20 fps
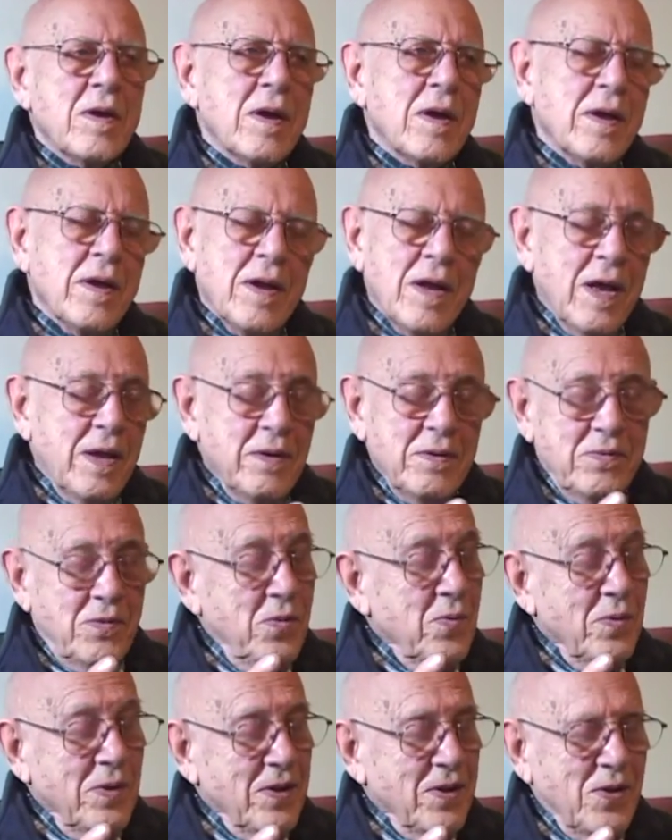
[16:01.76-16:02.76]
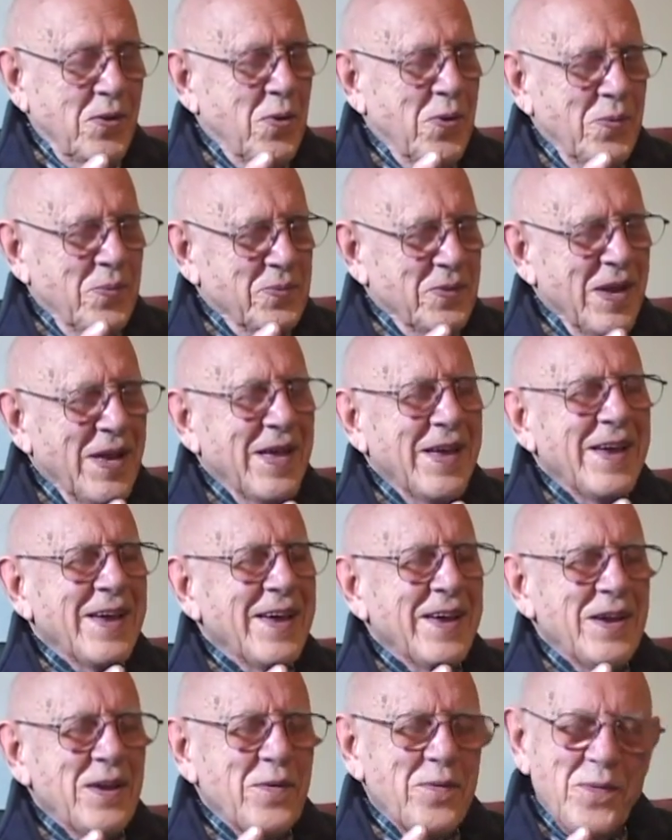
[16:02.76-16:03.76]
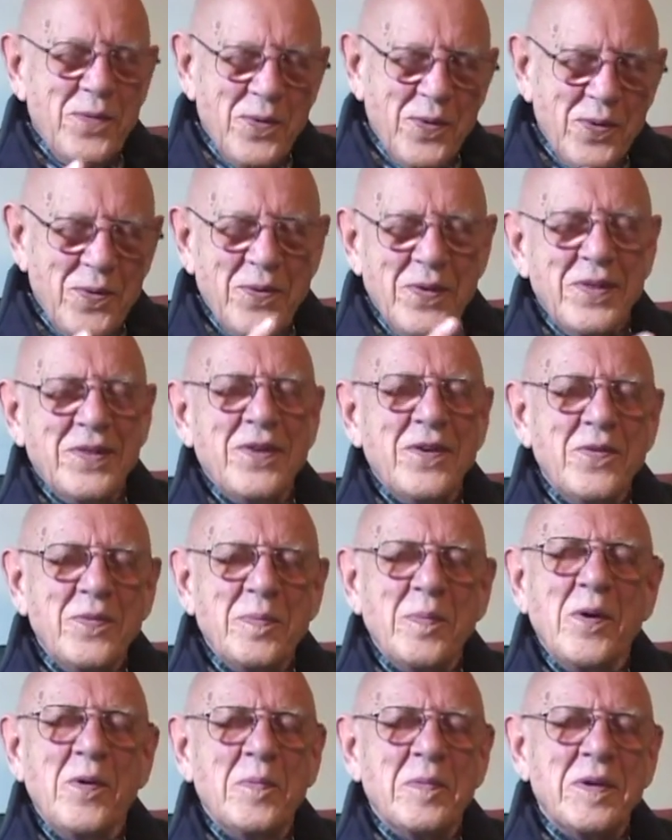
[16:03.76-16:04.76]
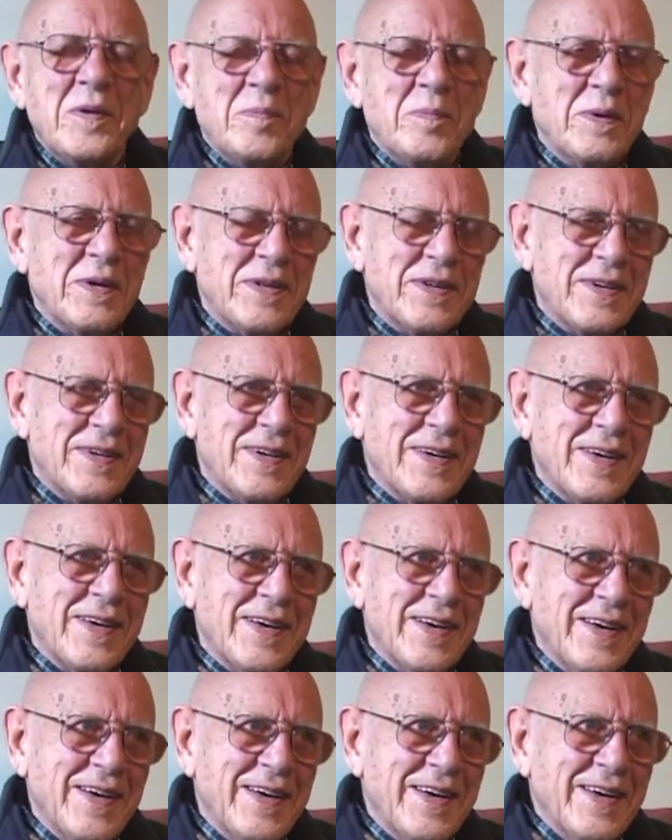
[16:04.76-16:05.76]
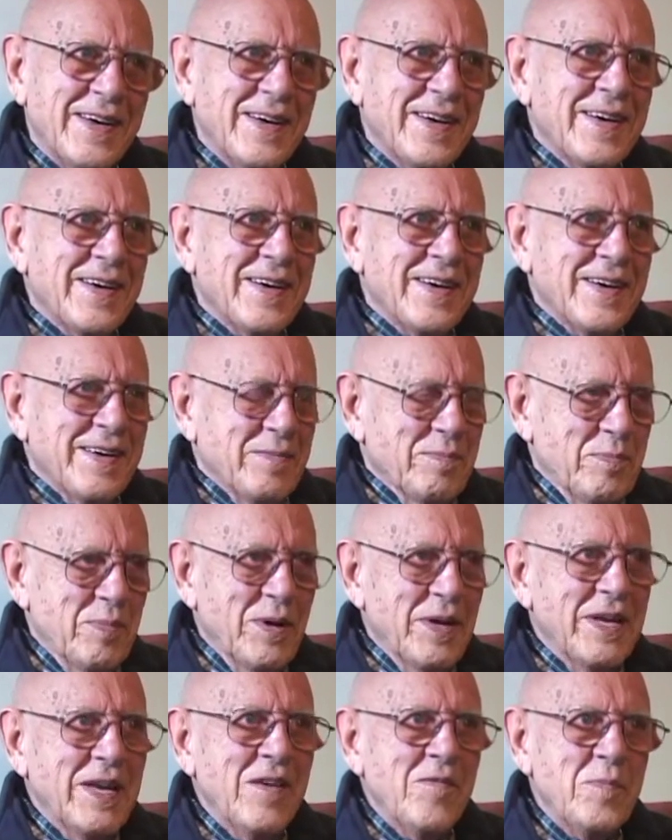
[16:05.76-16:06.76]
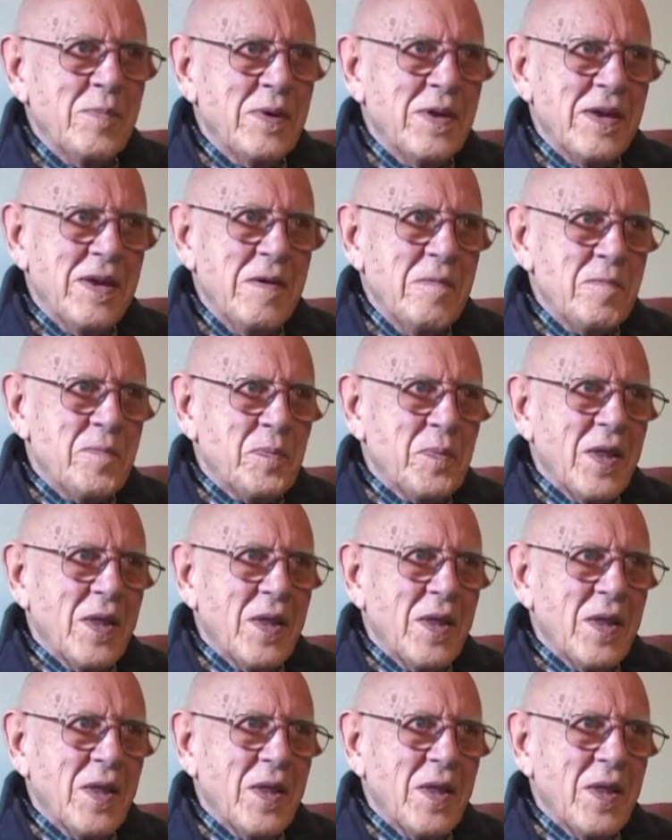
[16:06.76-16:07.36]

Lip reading: I don't want to go any further at this moment, but believe me,